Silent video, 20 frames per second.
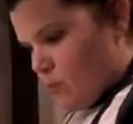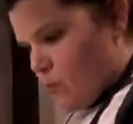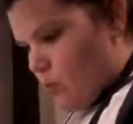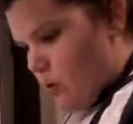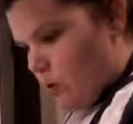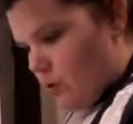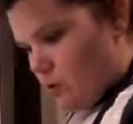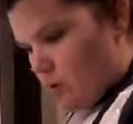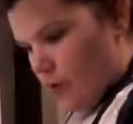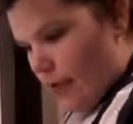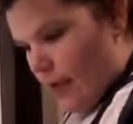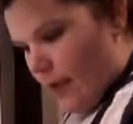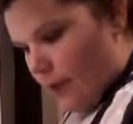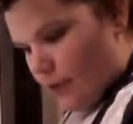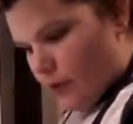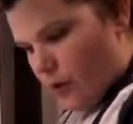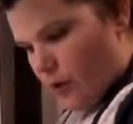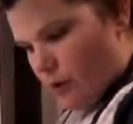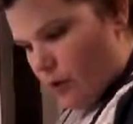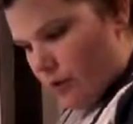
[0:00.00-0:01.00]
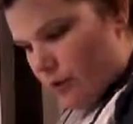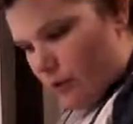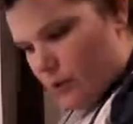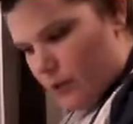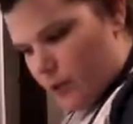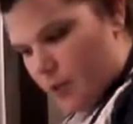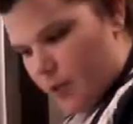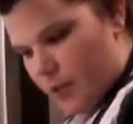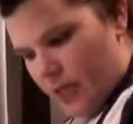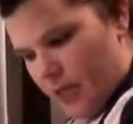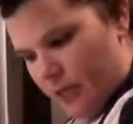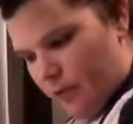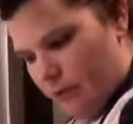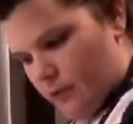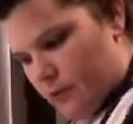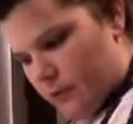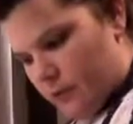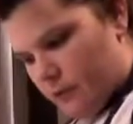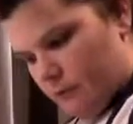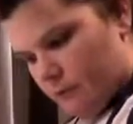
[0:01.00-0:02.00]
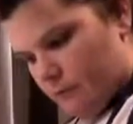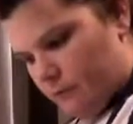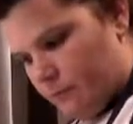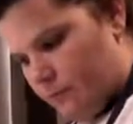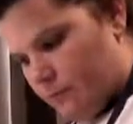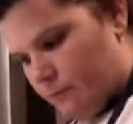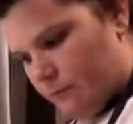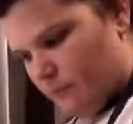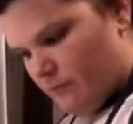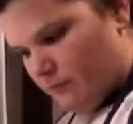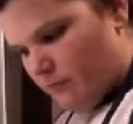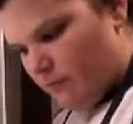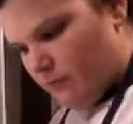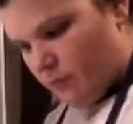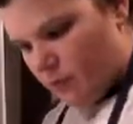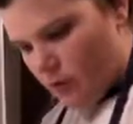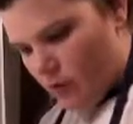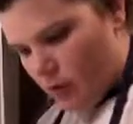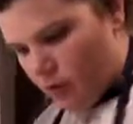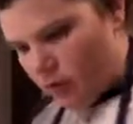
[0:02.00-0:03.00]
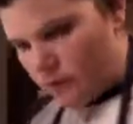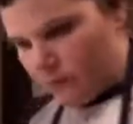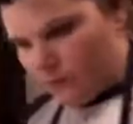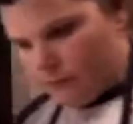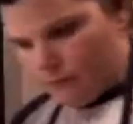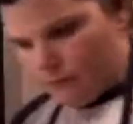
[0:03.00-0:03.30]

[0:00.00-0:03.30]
Well, after I make the mashed potatoes. Look,